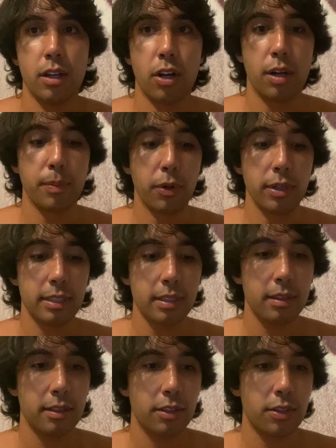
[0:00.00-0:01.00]
Alright boys,
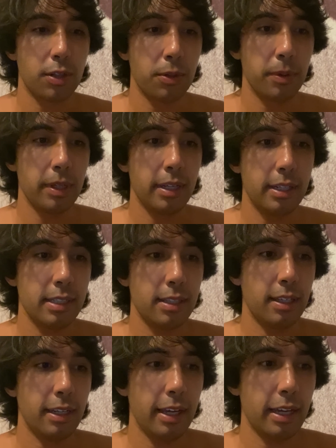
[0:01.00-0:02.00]
so it is
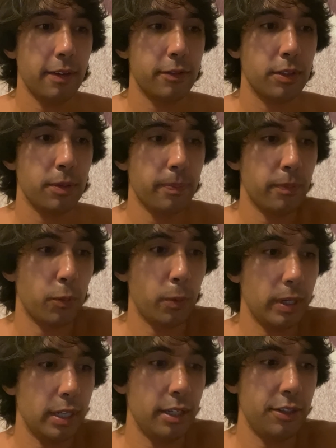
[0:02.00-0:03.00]
the day after.
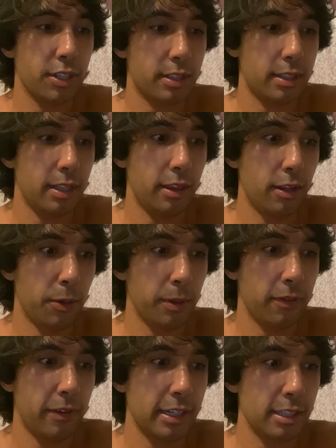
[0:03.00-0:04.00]
We just did the
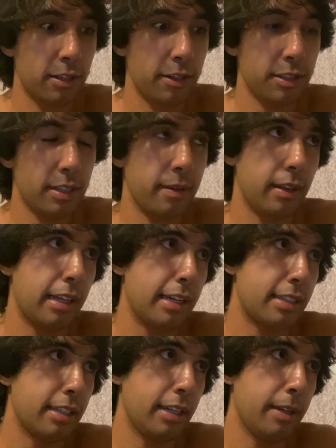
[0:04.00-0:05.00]
OnlyFans launch
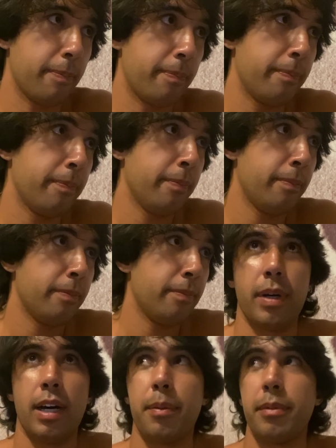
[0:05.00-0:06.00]
last night.
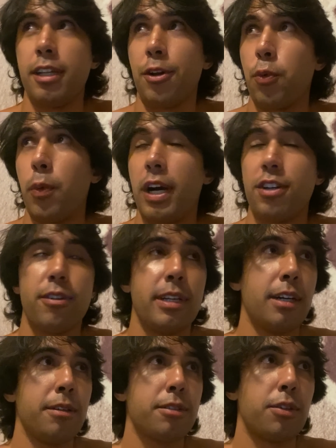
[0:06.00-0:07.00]
I'm a little wide right
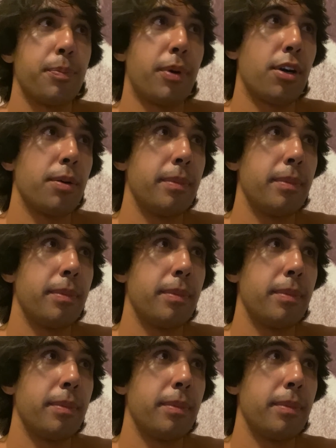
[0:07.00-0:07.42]
now, so pardon